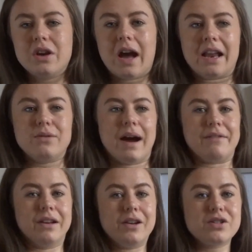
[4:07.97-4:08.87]
and you
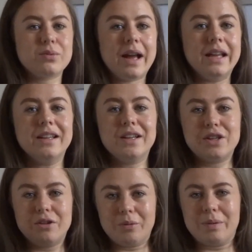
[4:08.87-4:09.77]
haven't lost weight,
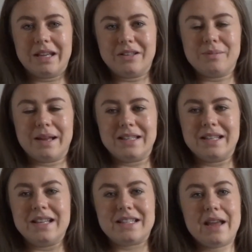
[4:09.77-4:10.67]
you will be in your maintenance.